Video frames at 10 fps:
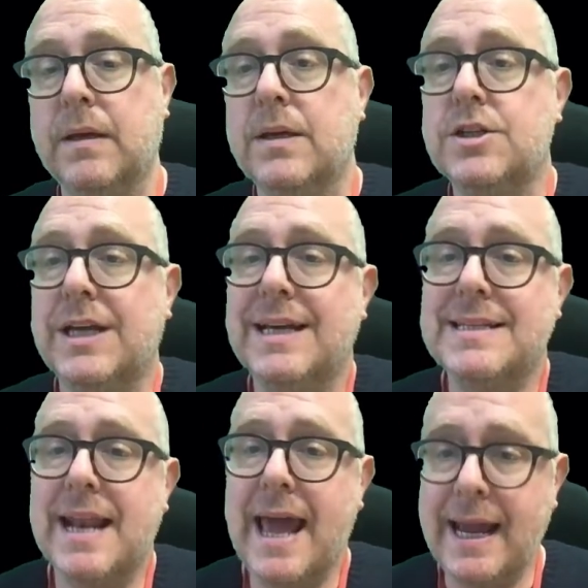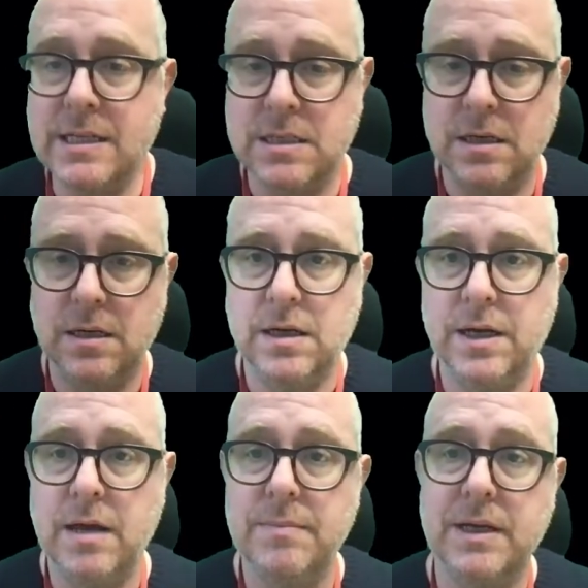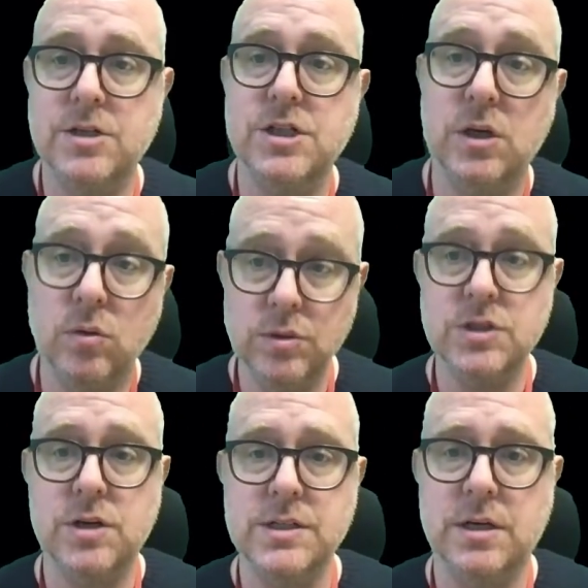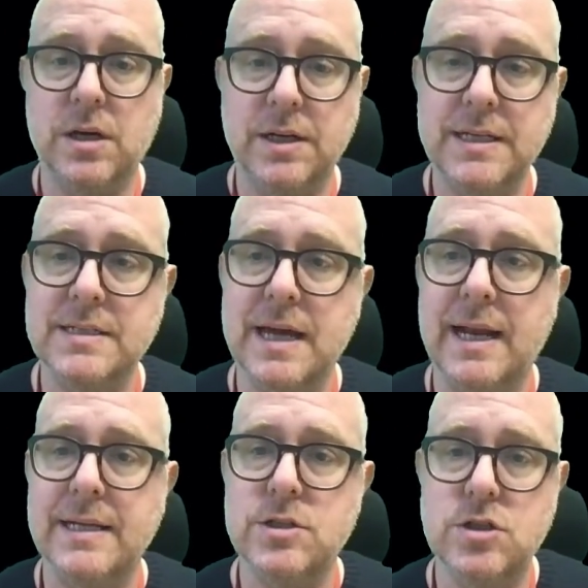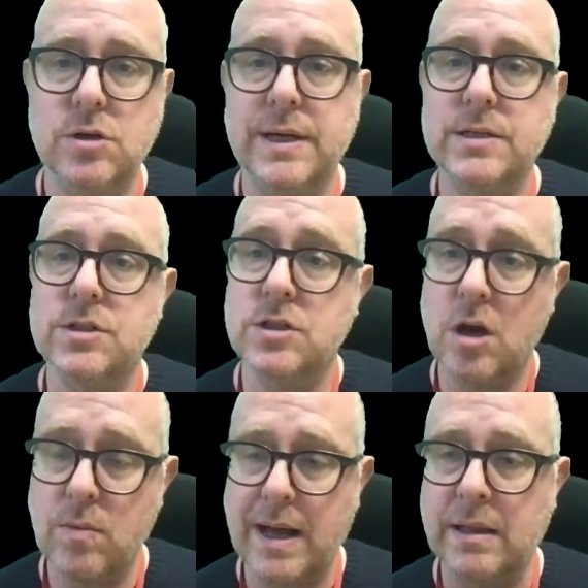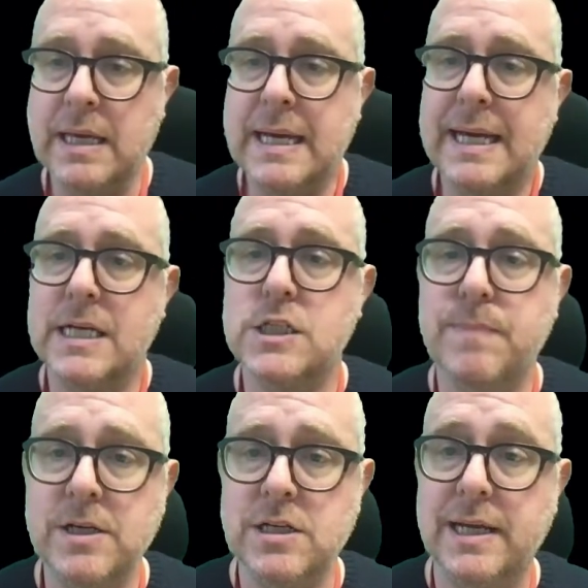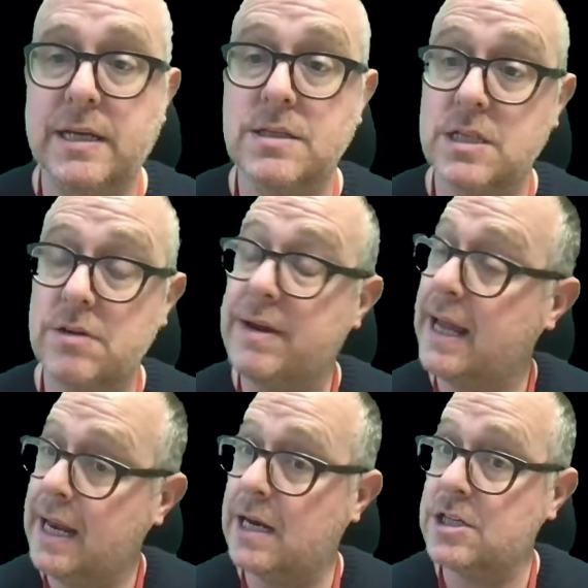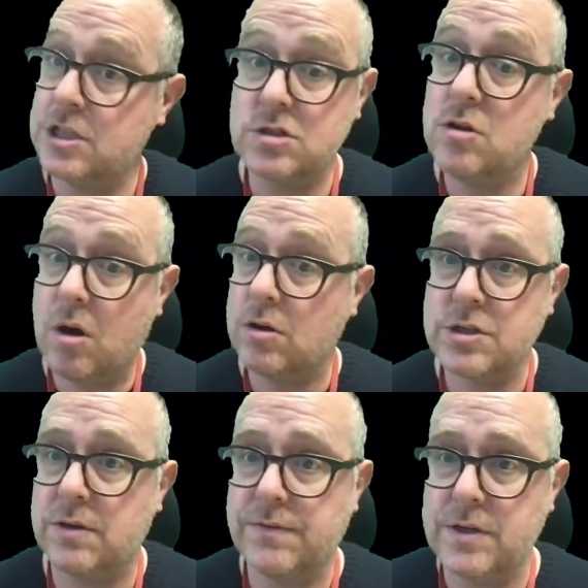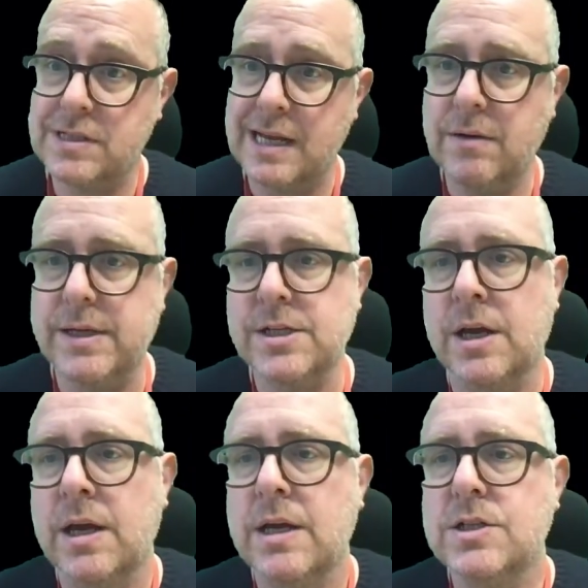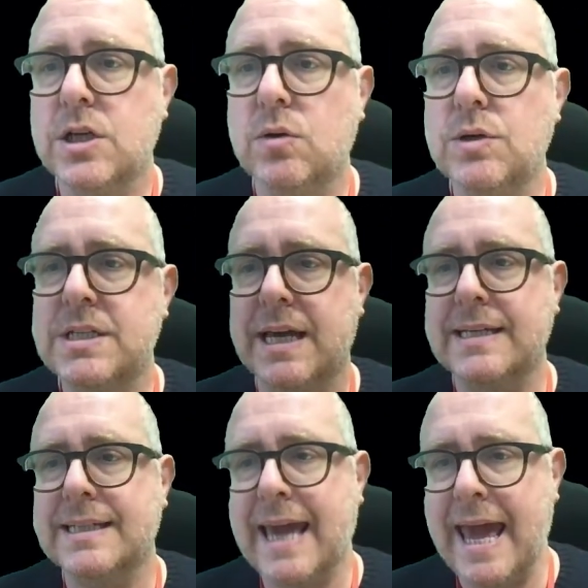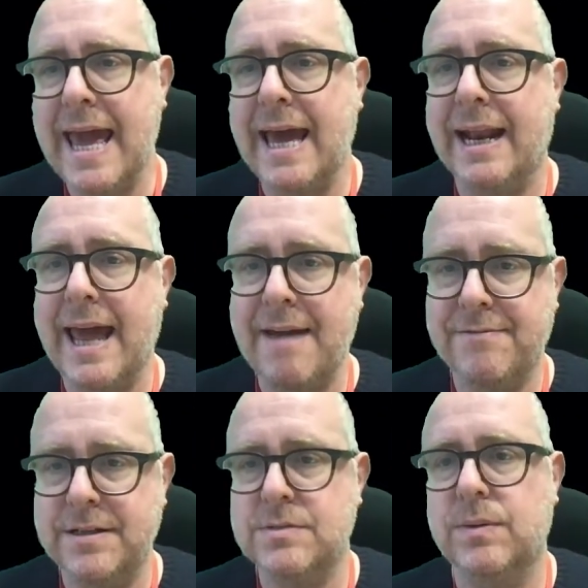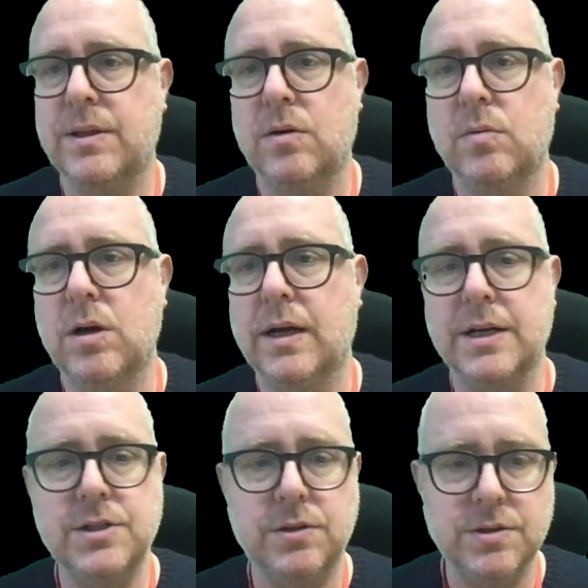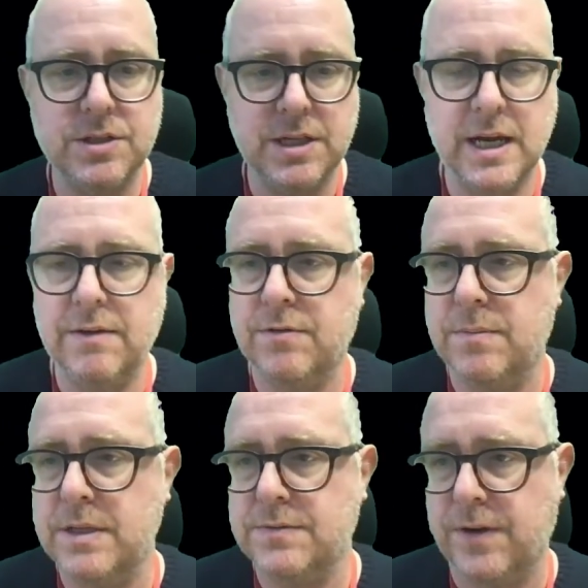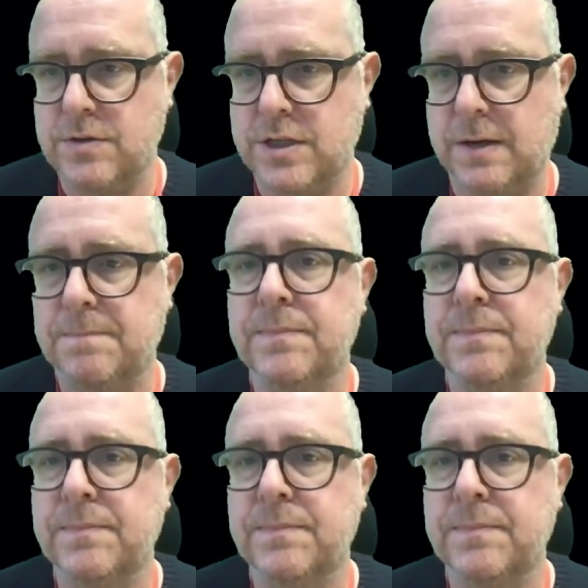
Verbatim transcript: She is an excellent learner because she always tries her hardest and is doing so well, especially considering English is not her first language. She always takes care and effort with her work, as you can see from this photo.